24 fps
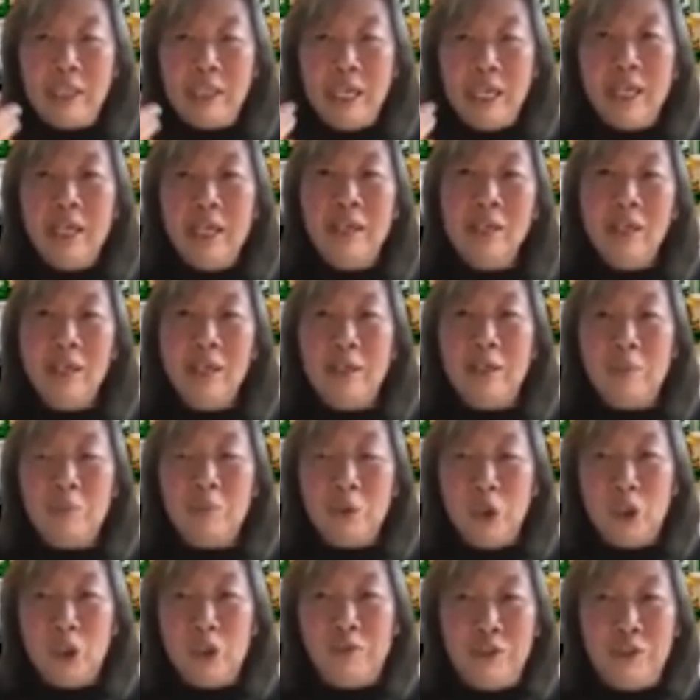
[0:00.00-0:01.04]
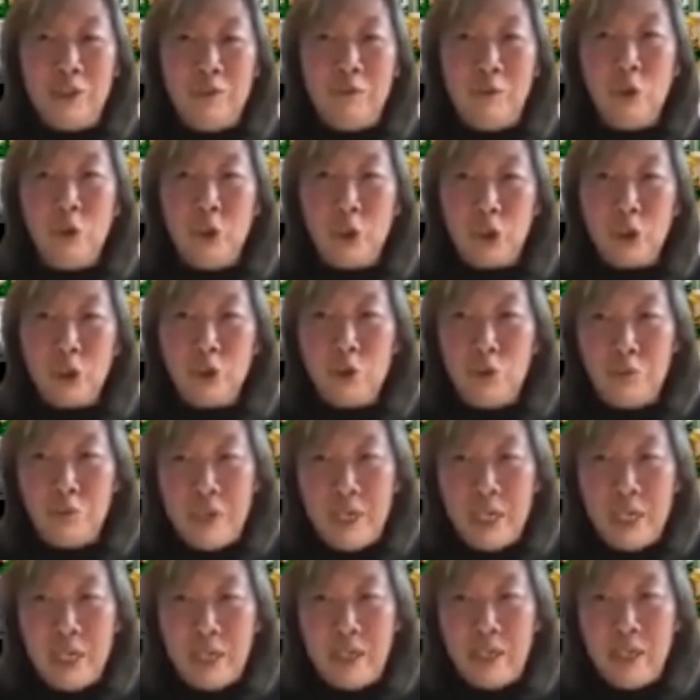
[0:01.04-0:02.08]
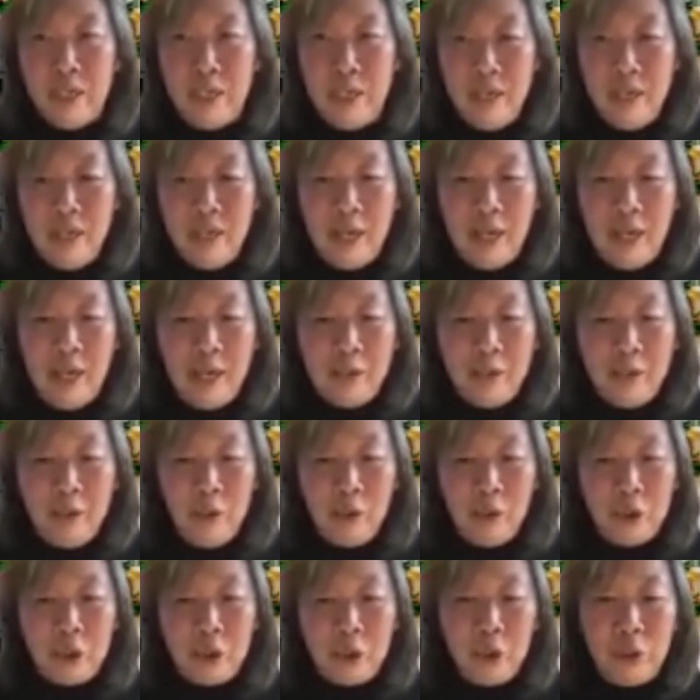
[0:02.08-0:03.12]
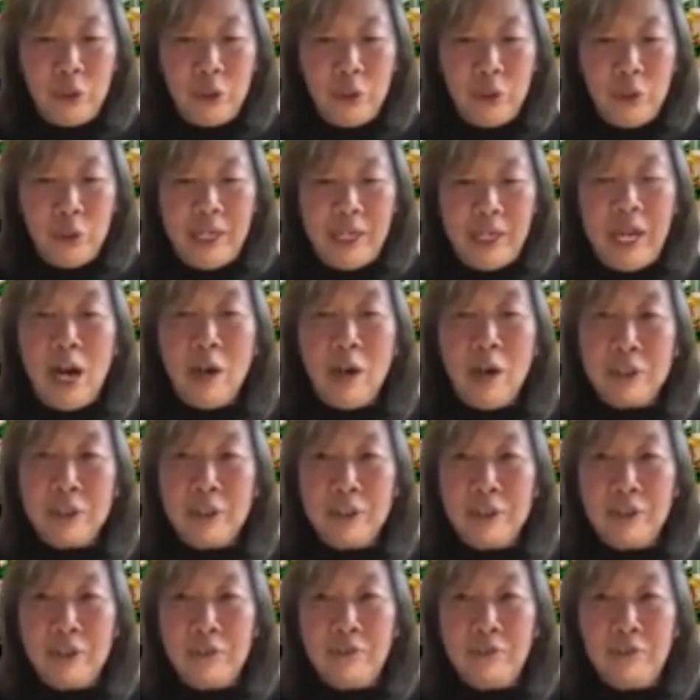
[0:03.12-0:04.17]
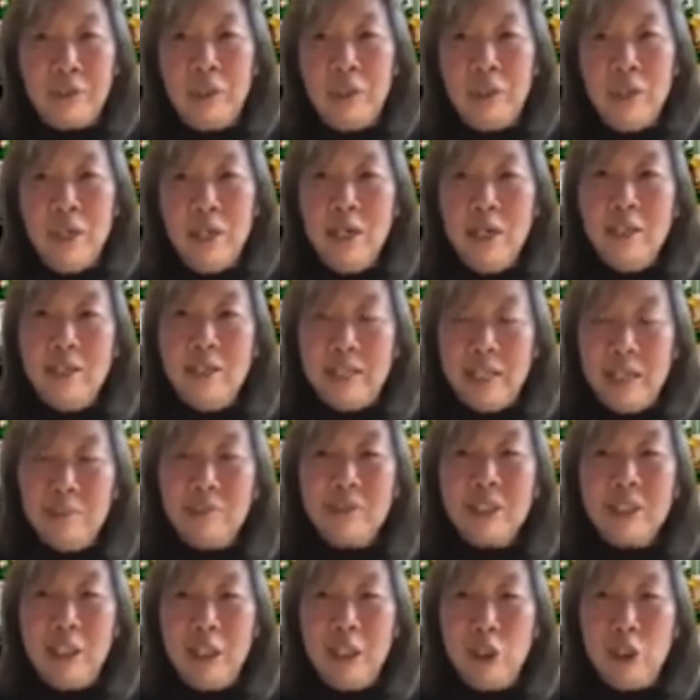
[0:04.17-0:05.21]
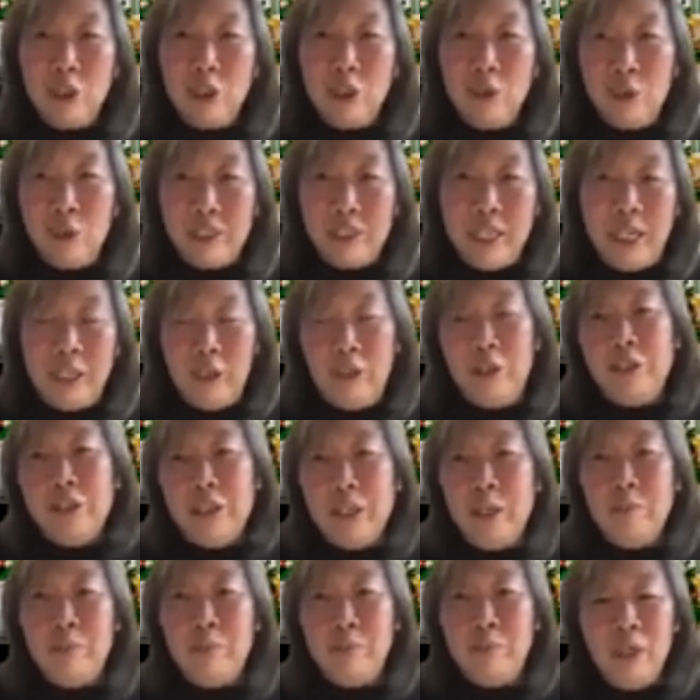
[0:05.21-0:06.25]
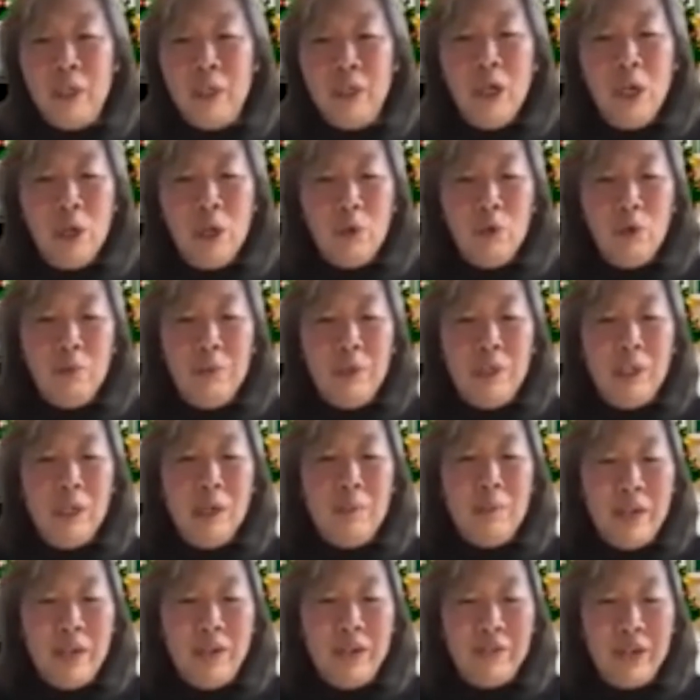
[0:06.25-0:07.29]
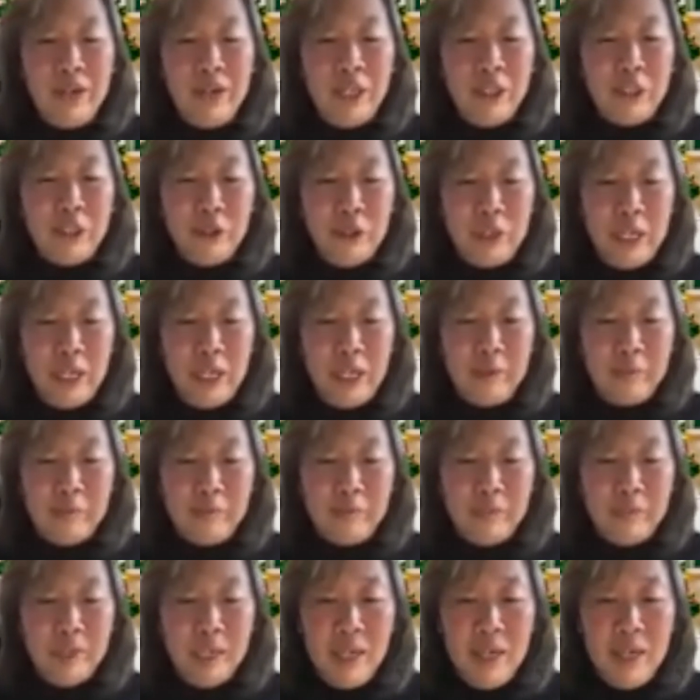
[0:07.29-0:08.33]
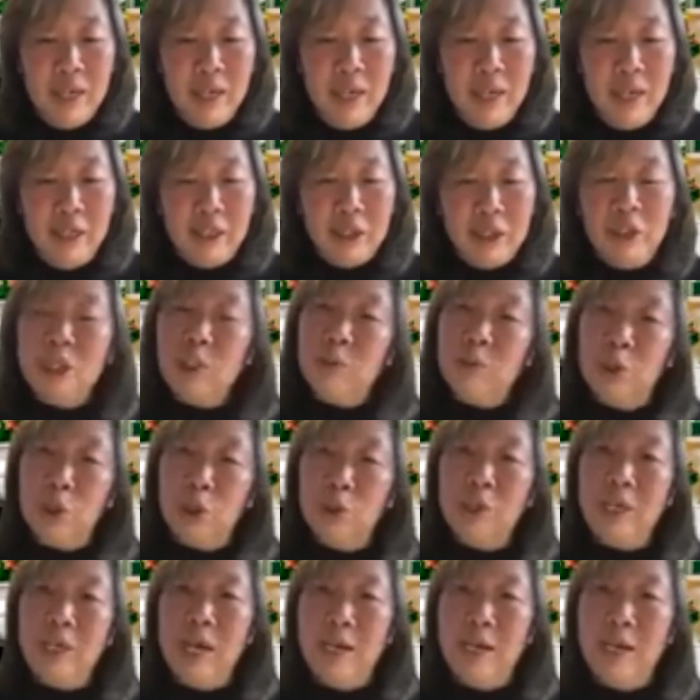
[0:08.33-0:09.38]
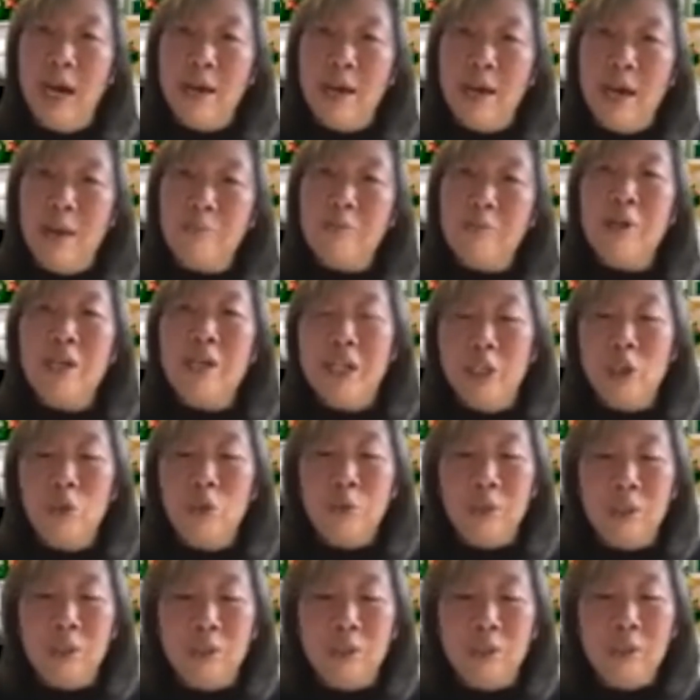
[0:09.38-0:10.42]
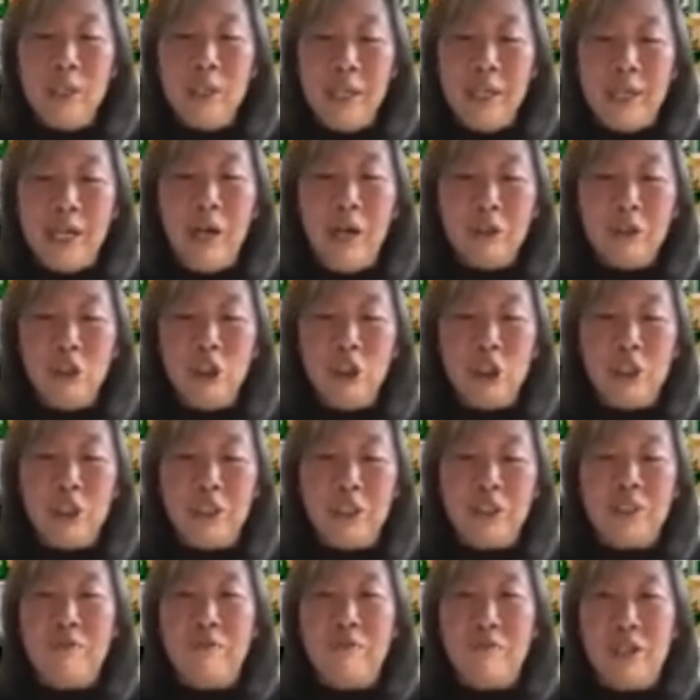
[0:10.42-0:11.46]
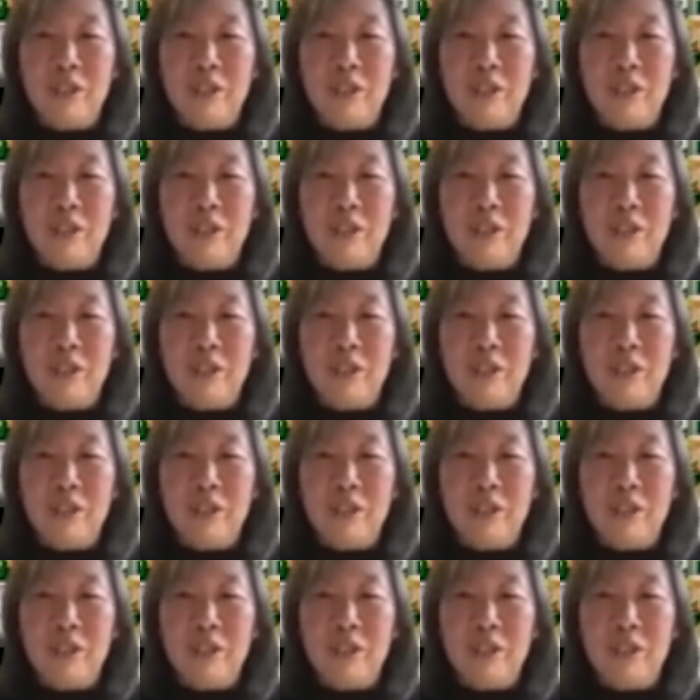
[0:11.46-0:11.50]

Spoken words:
taking an approach of a devotional reading, and also to encounter the different themes and issues that contemporary women may face today. And so as we do that, I pray that you will encounter Jesus